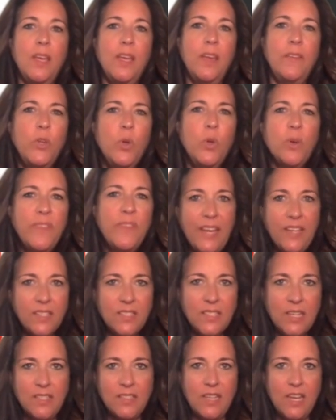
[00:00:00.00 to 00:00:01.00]
If you have had
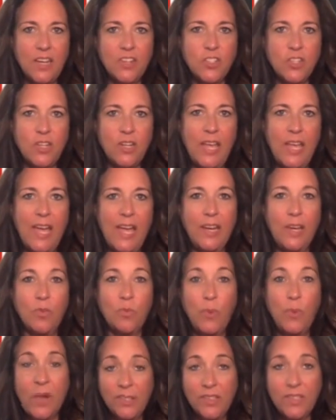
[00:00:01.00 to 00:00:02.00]
a dissection at
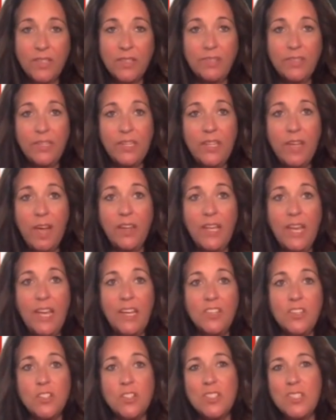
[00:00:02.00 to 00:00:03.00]
a relatively young
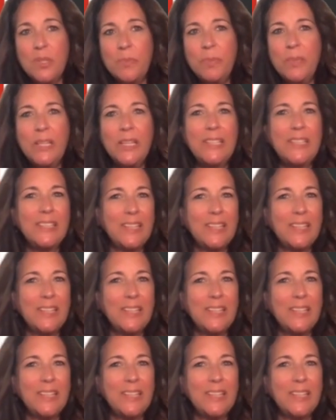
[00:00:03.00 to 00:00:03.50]
age, typically